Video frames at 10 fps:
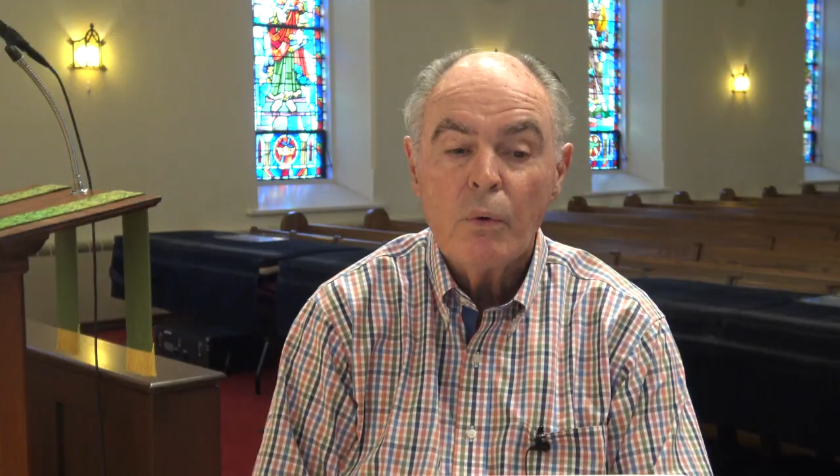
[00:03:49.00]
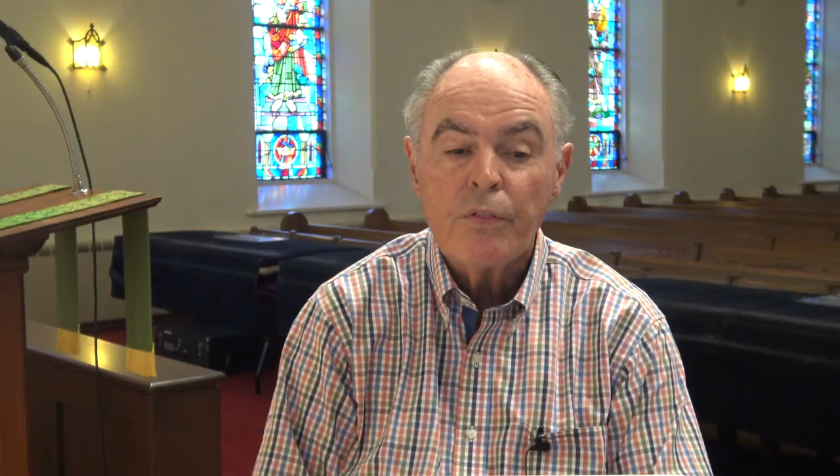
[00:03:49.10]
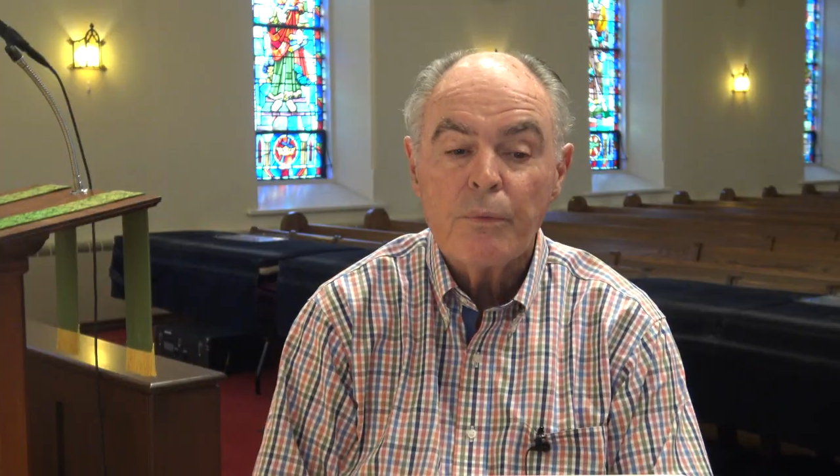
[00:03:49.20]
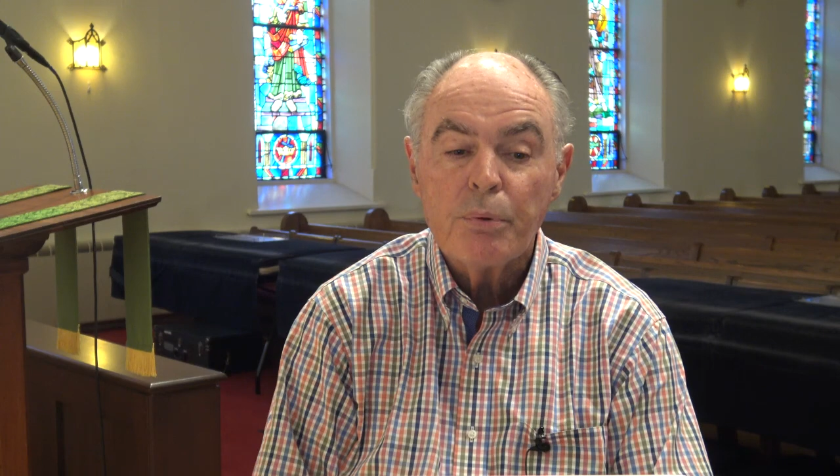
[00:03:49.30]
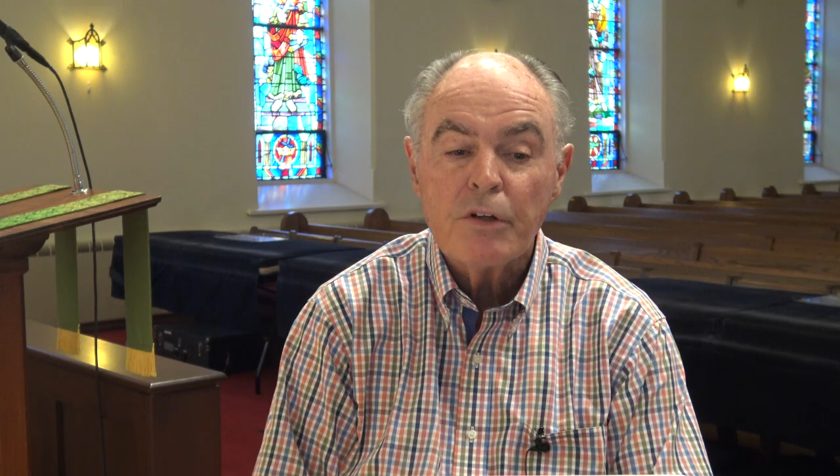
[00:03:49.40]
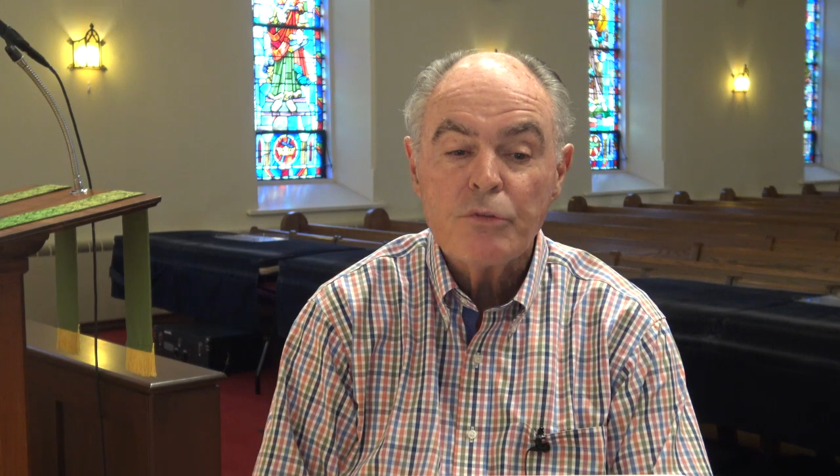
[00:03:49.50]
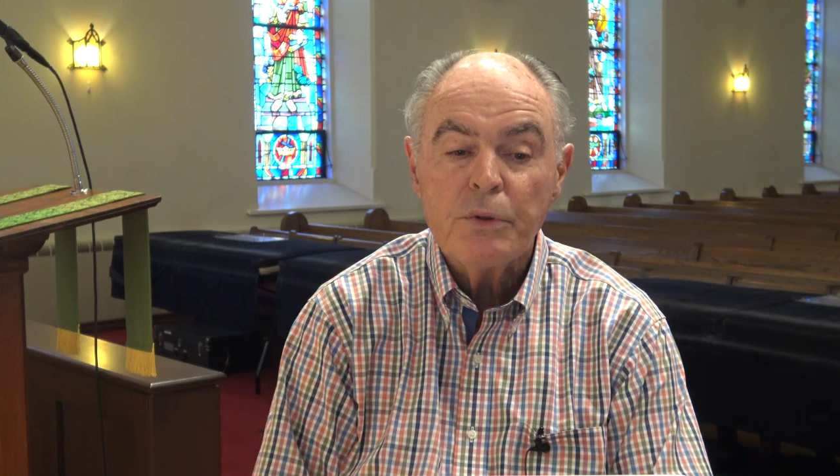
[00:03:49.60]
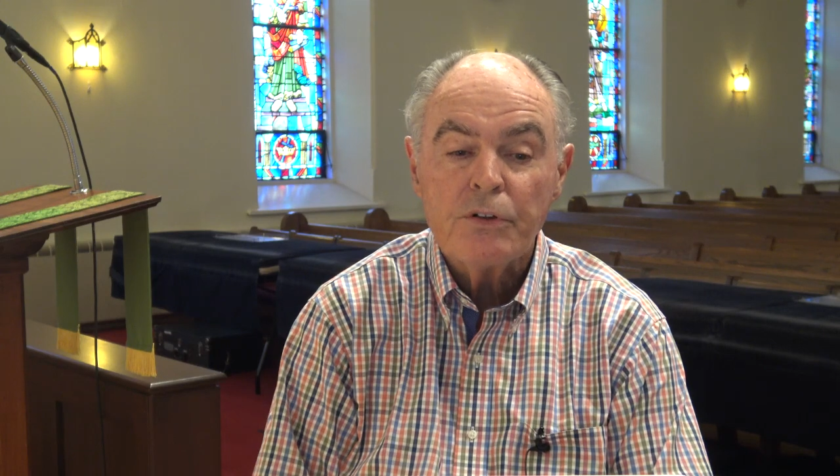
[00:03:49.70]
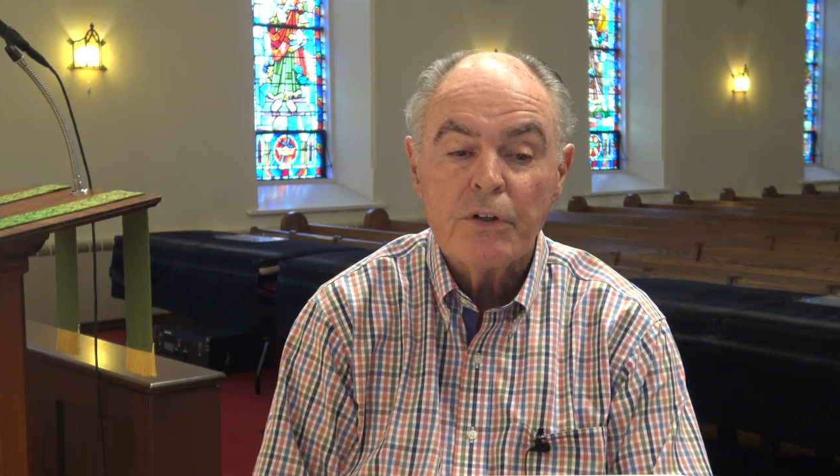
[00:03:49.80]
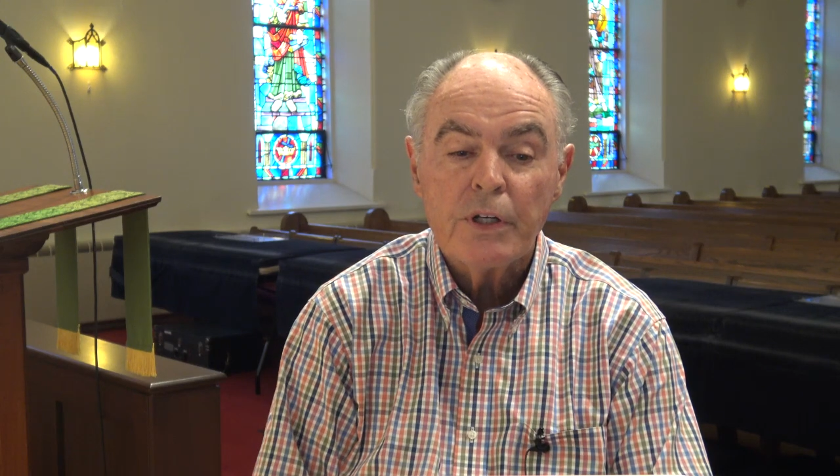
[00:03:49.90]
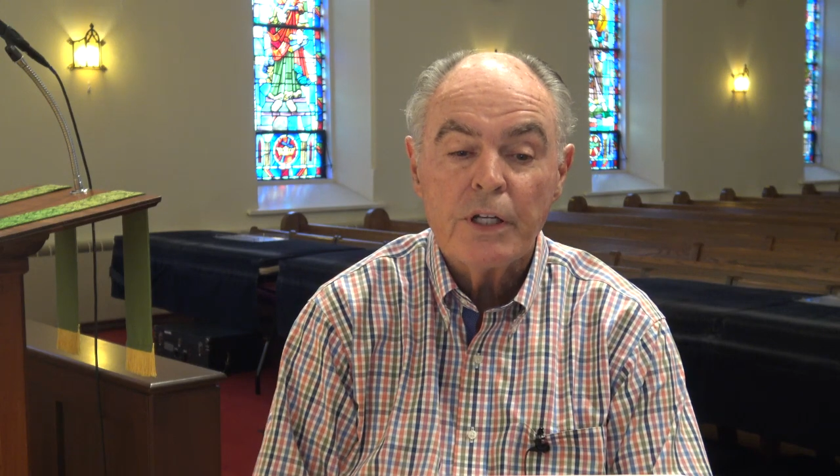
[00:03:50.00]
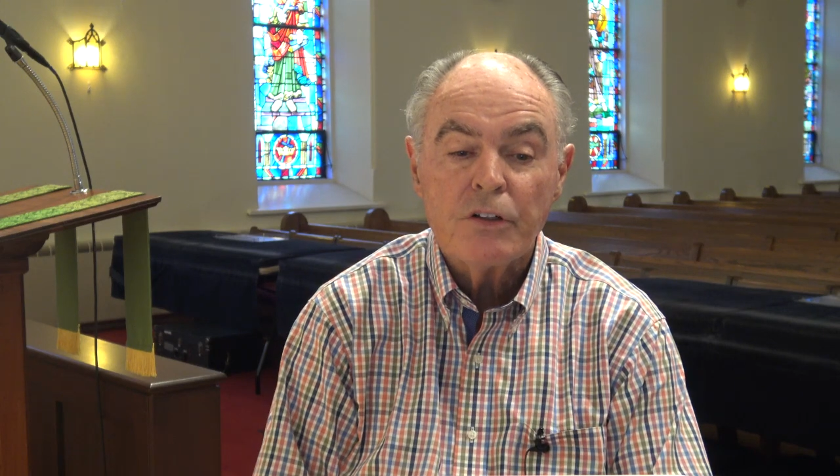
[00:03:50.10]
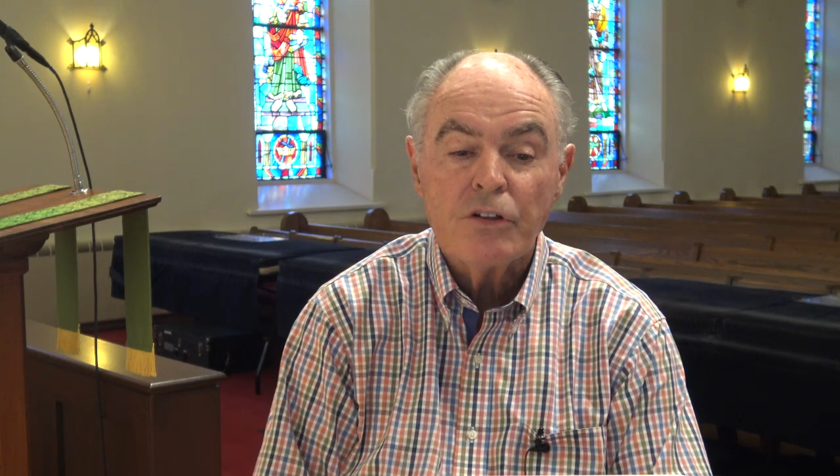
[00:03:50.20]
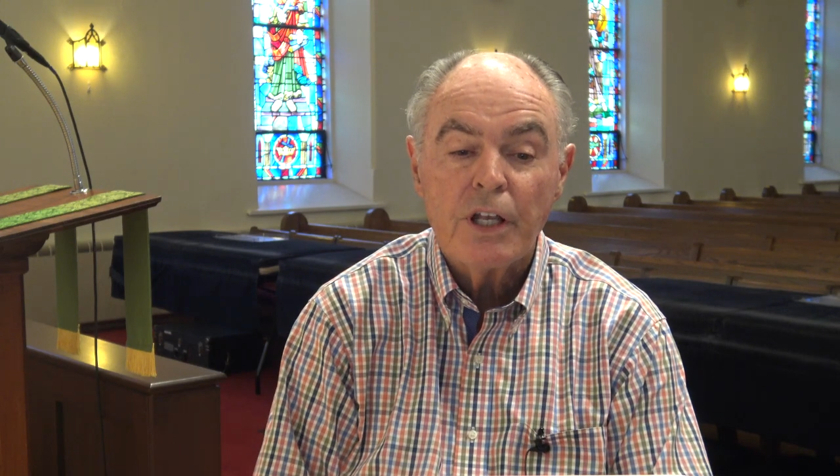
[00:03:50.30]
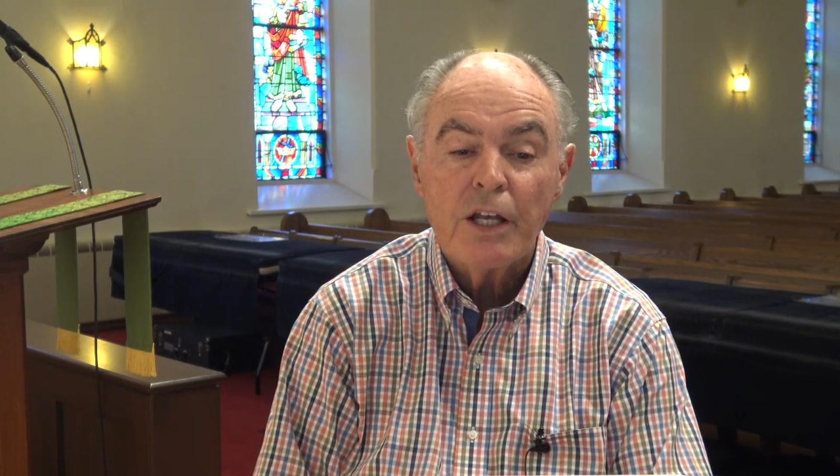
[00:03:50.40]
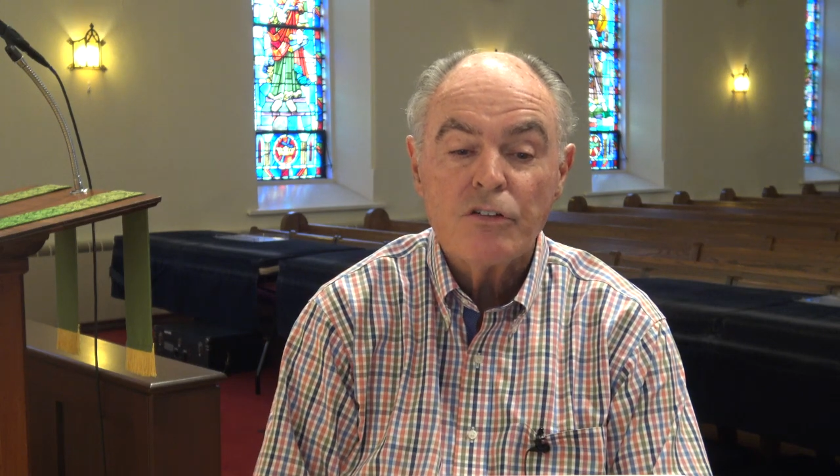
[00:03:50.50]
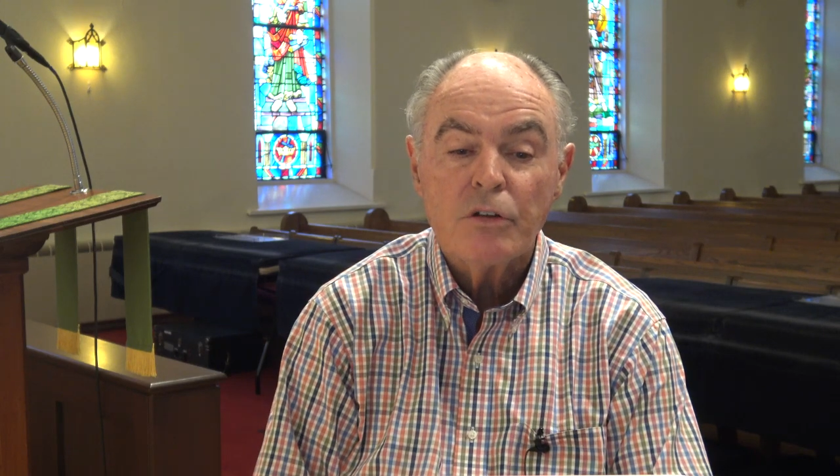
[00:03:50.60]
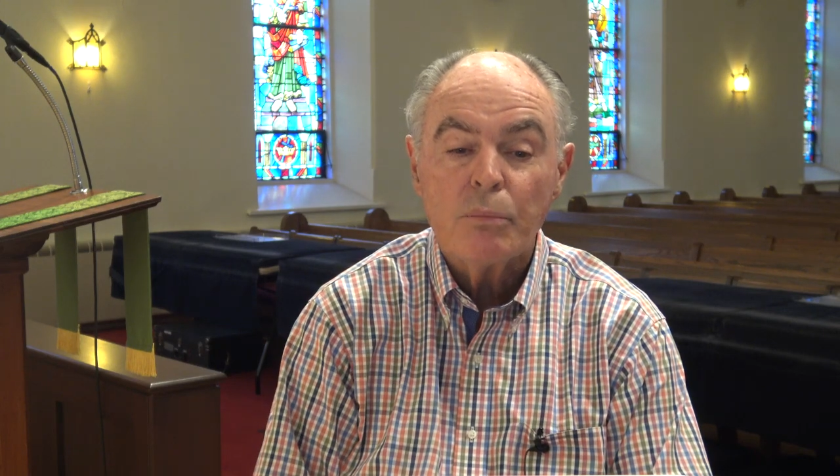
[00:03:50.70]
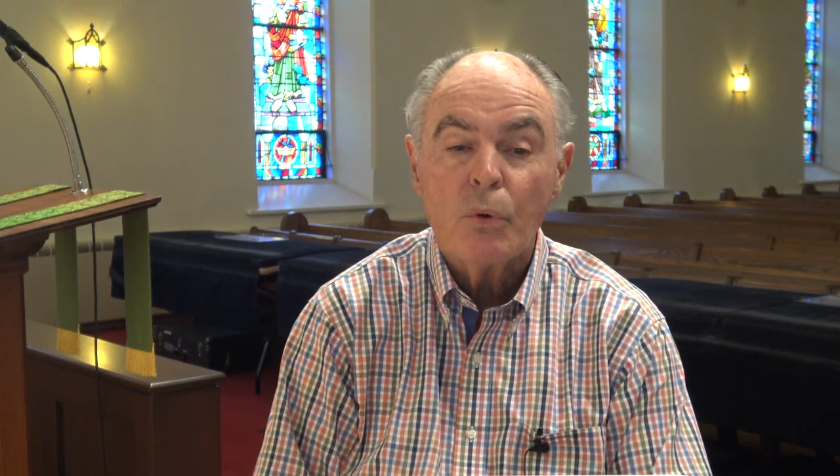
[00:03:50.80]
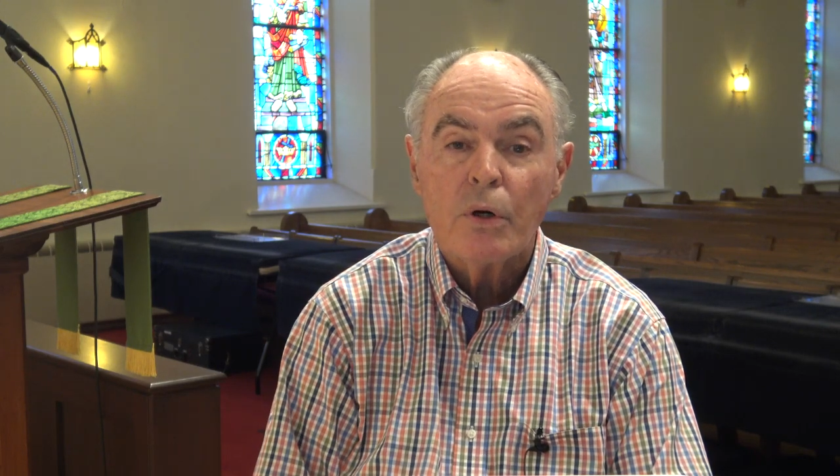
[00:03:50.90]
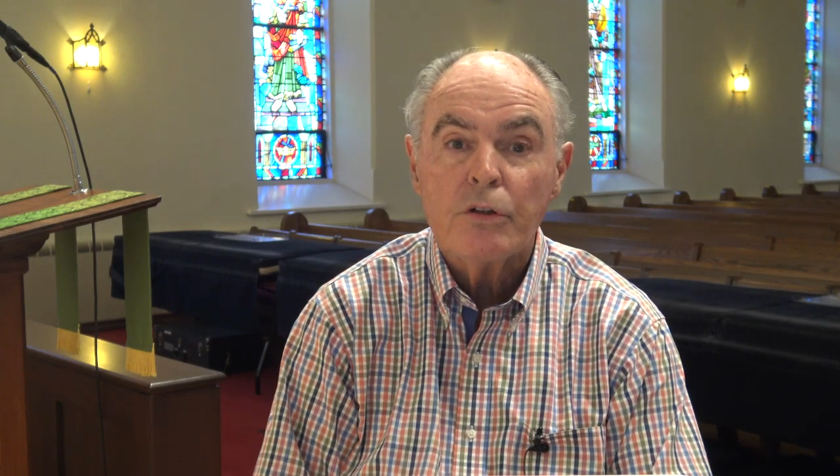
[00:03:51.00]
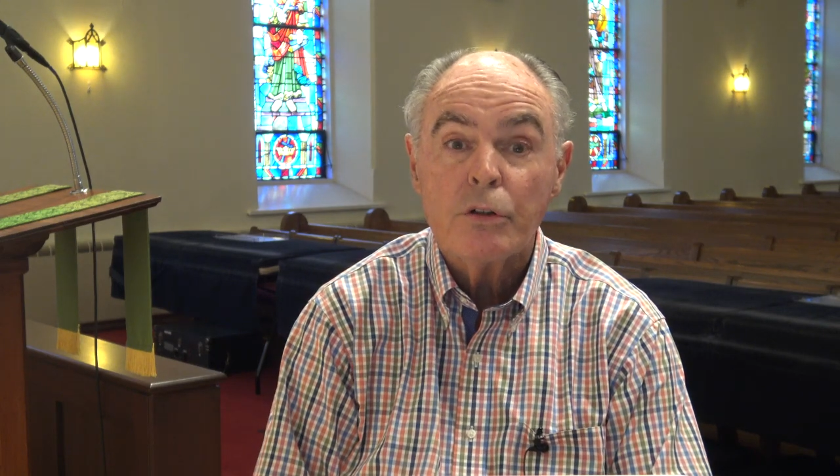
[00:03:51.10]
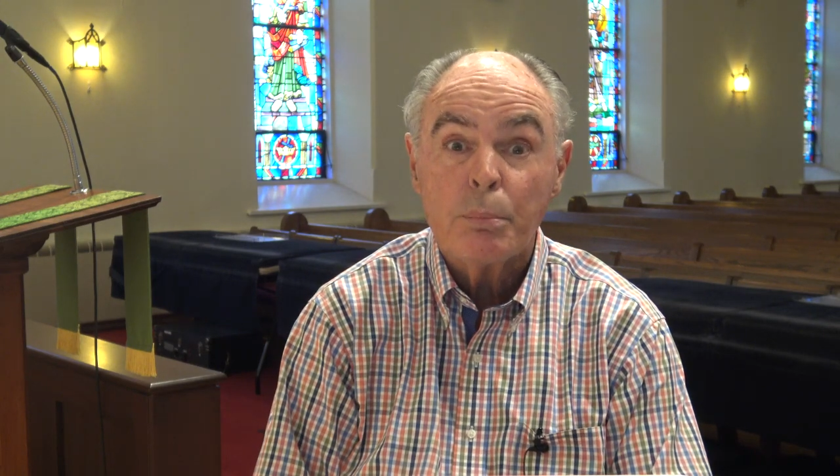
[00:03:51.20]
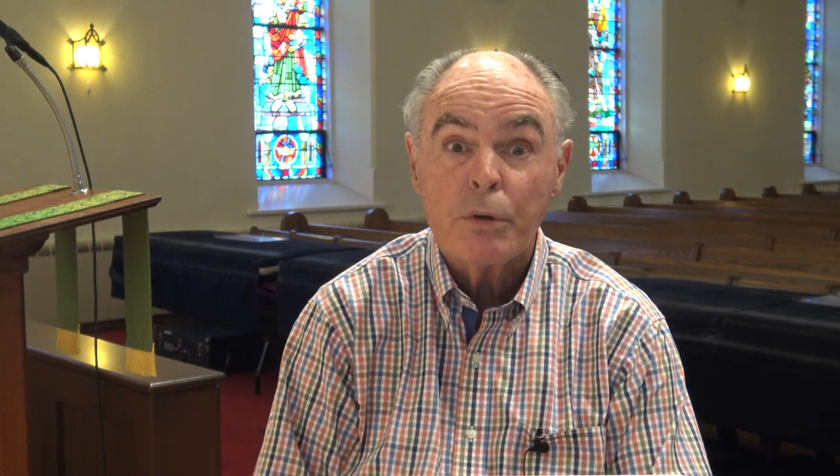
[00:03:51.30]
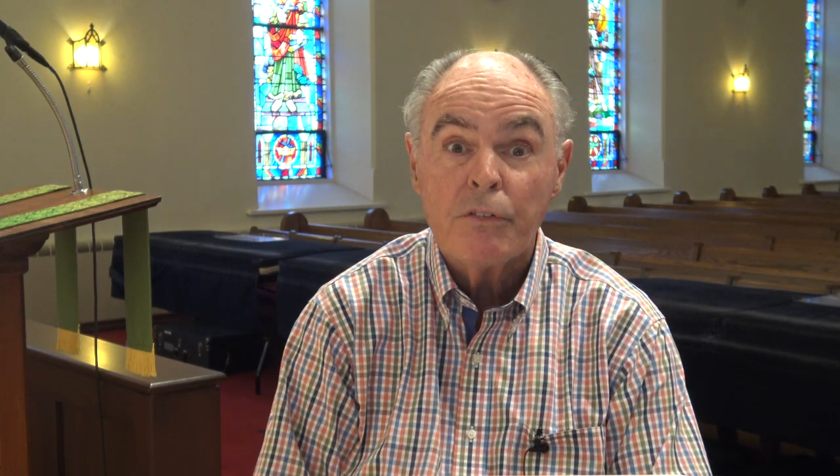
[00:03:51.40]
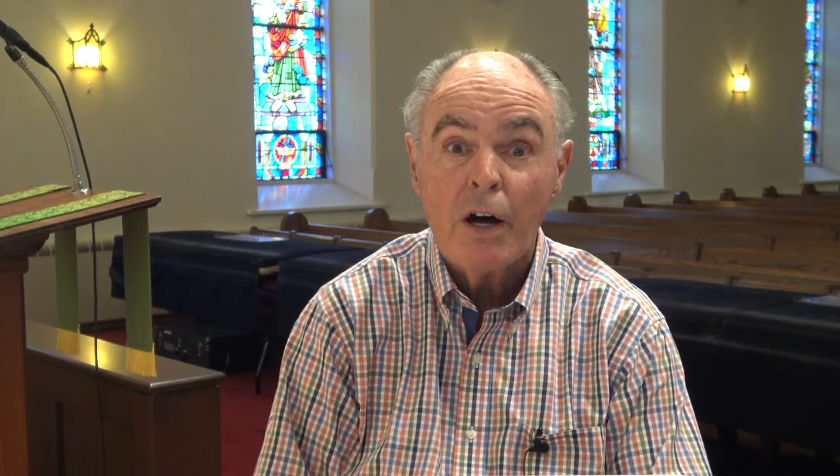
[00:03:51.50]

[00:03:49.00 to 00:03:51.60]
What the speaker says: really to get that glimpse of them